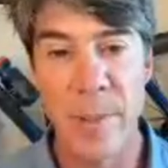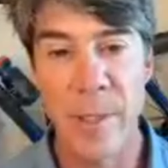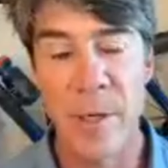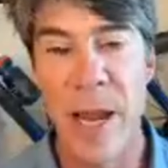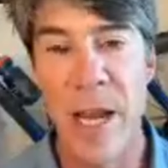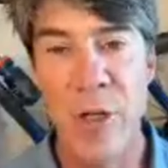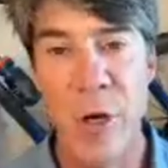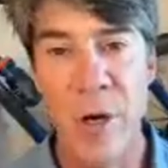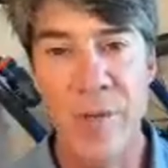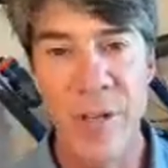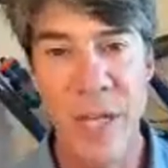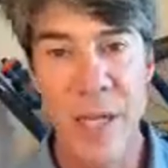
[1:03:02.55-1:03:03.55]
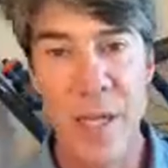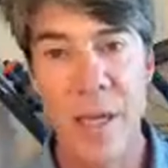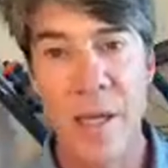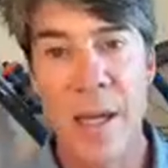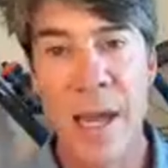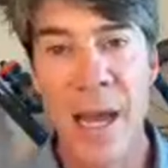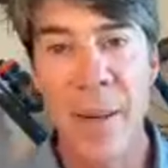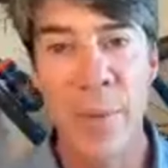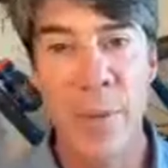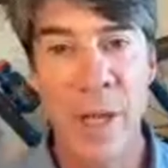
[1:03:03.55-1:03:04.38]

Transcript: and your HRV, Apple